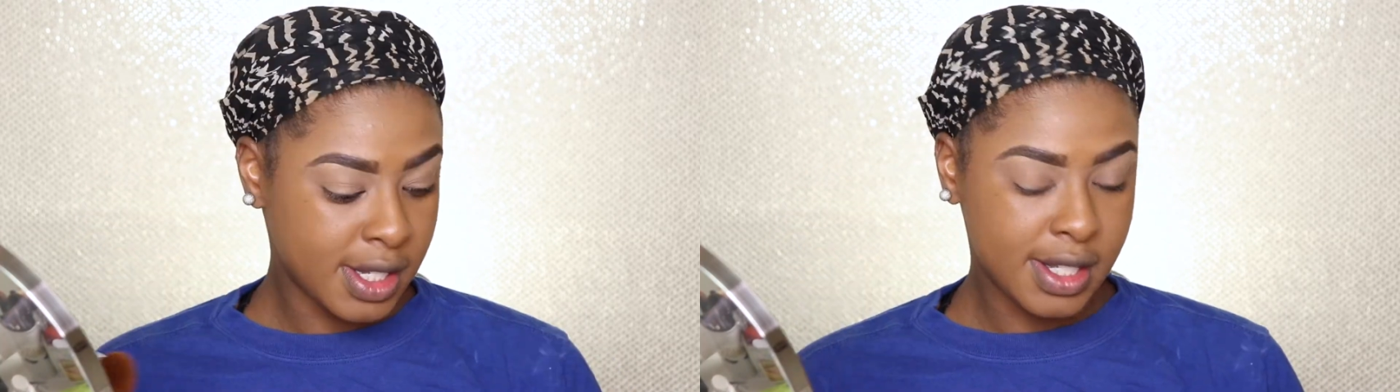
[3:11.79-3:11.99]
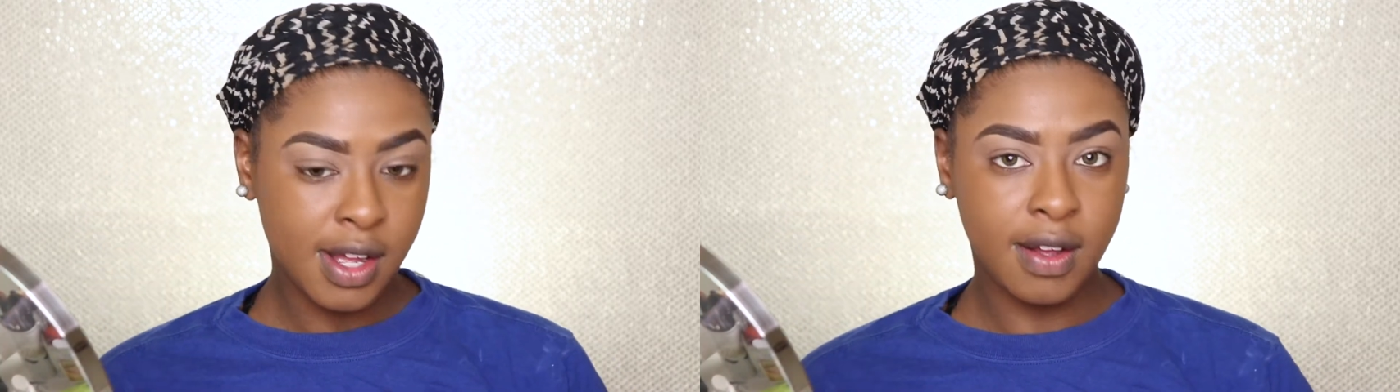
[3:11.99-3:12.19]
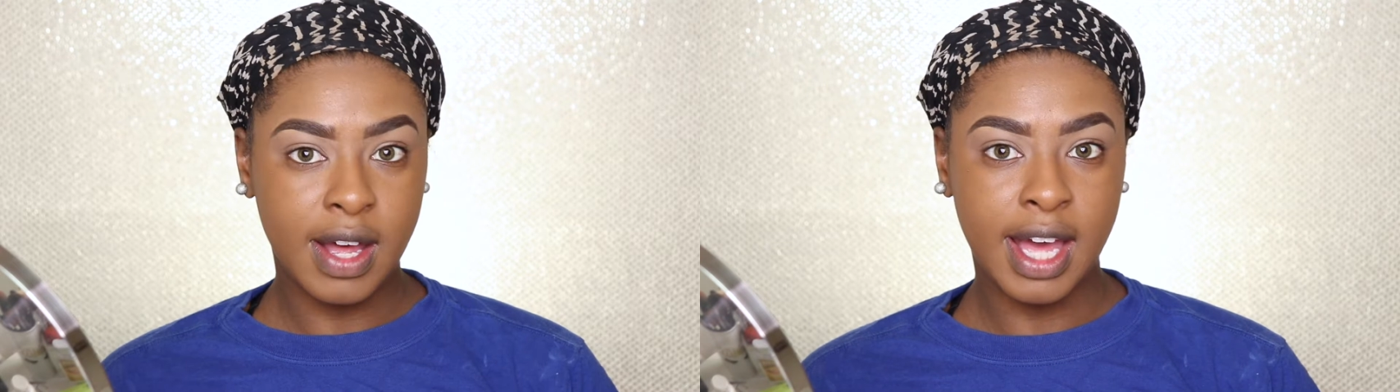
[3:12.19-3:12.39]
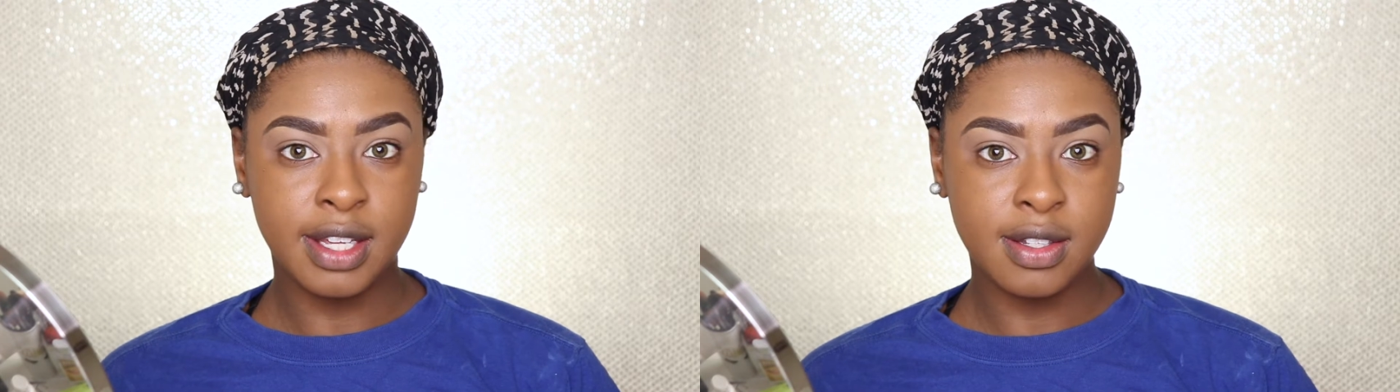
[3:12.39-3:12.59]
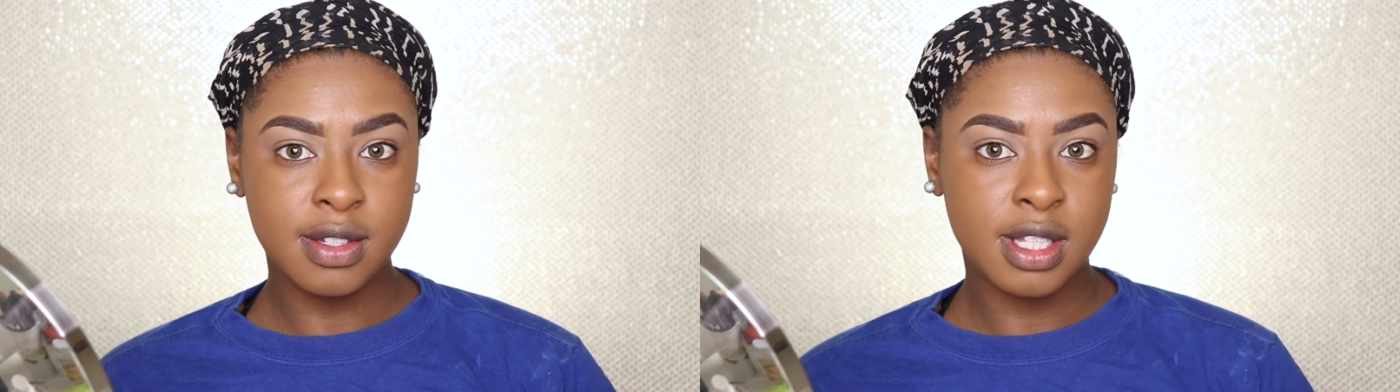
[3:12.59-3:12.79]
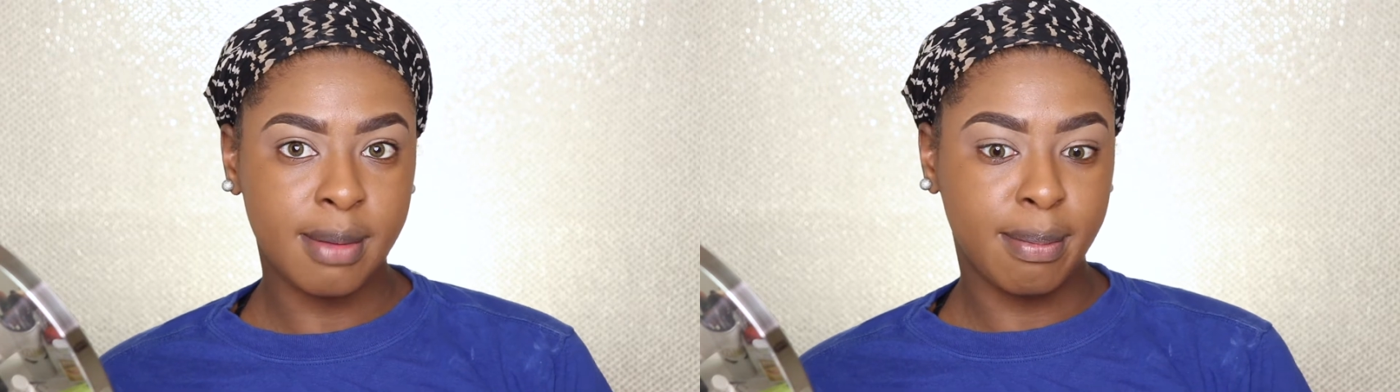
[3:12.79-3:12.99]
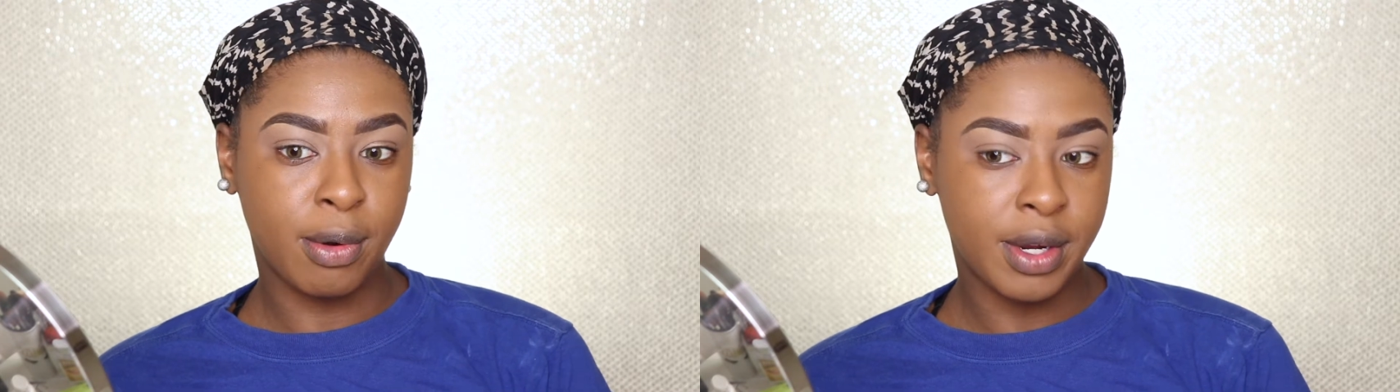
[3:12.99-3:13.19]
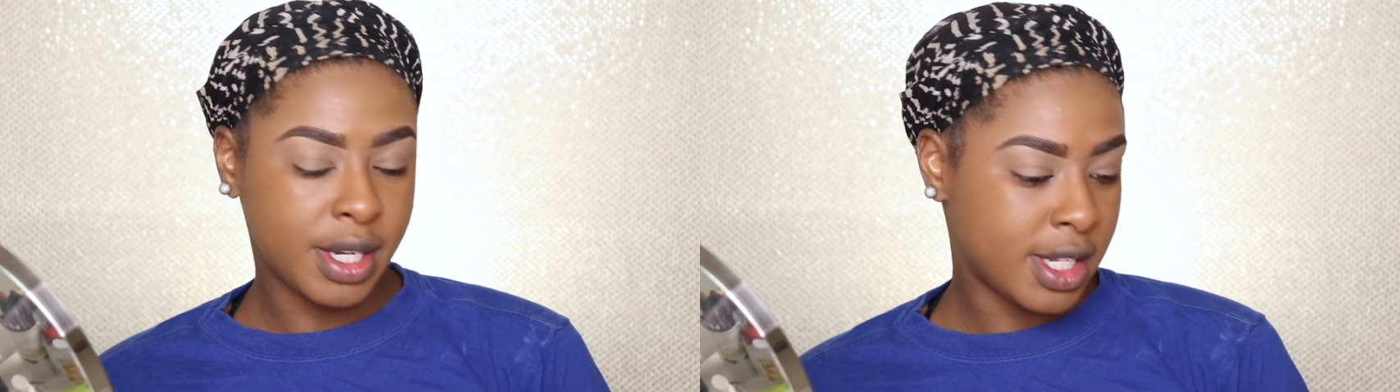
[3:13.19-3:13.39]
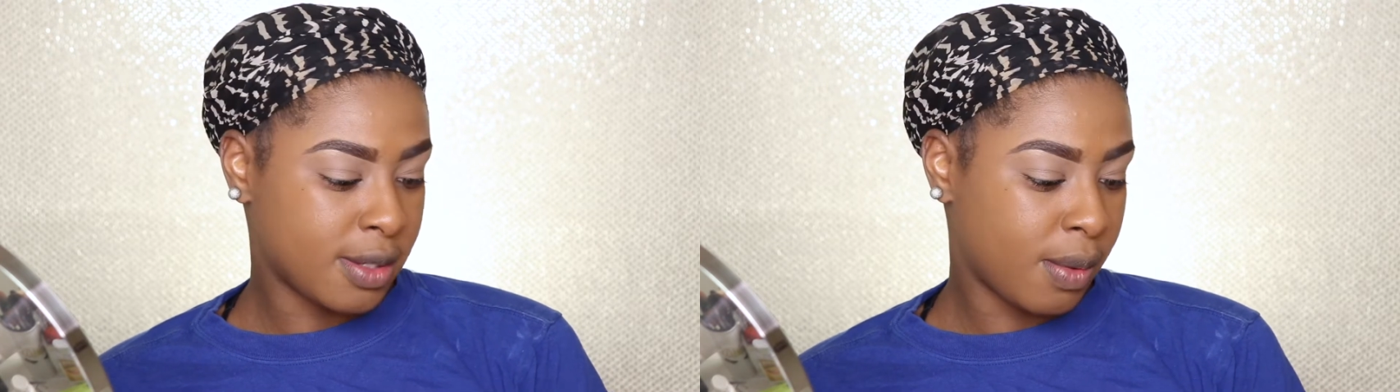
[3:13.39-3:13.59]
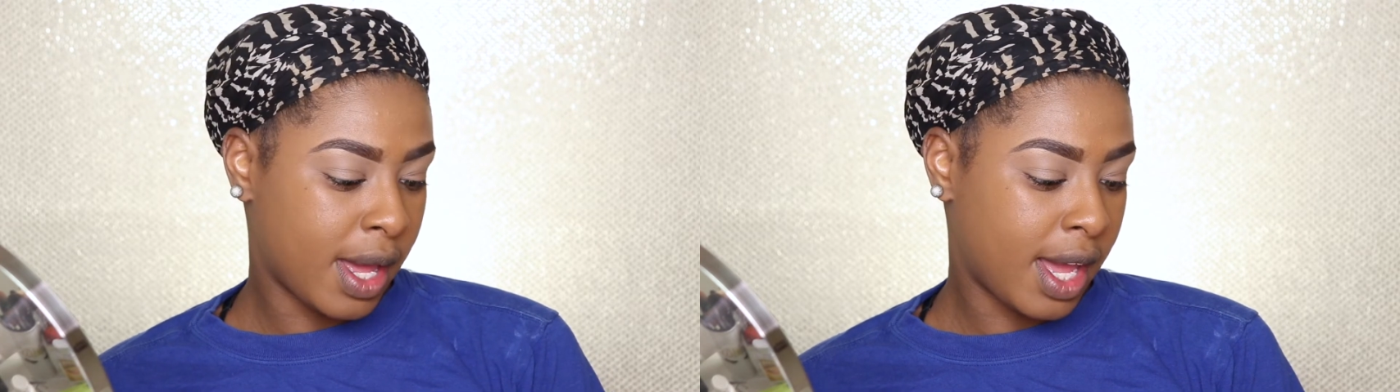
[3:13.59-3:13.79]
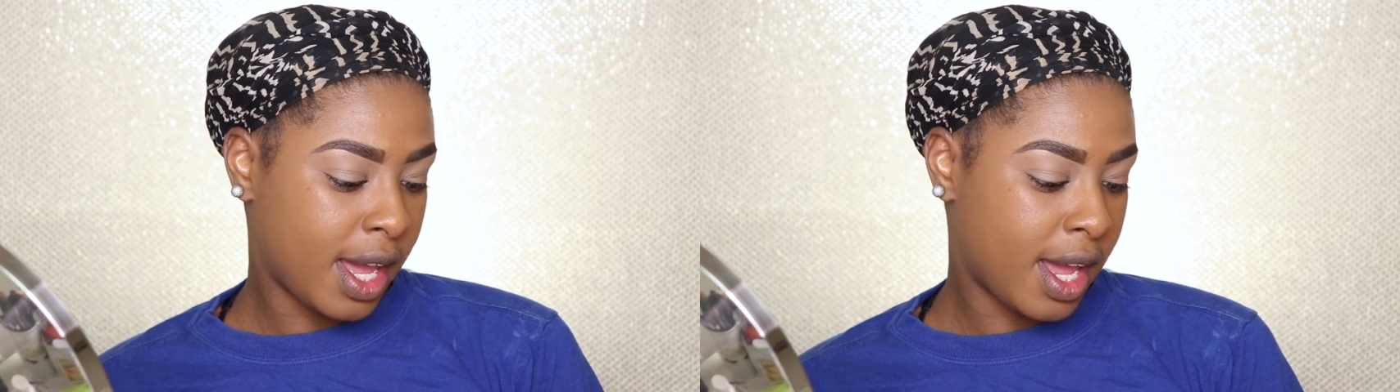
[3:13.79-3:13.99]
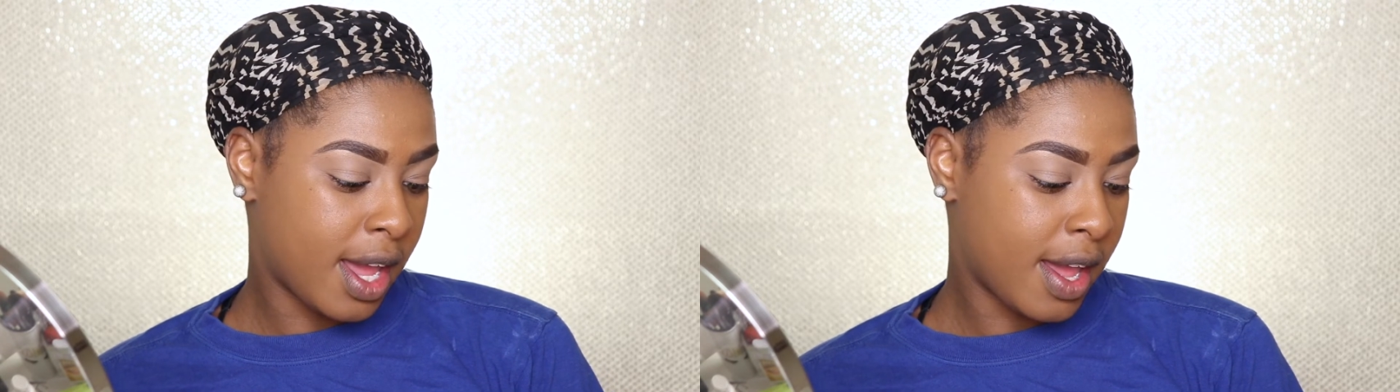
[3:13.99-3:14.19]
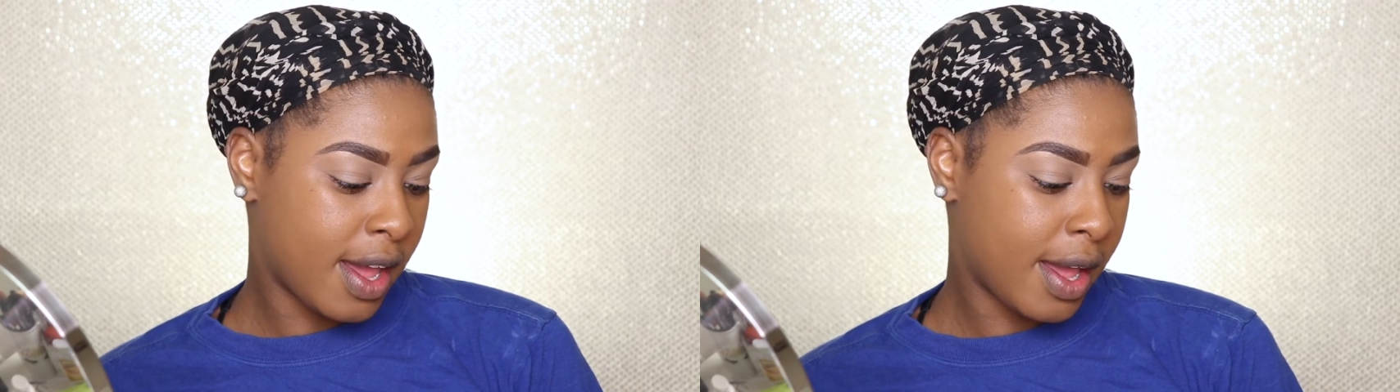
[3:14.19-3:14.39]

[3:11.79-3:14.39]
So I use the Born This Way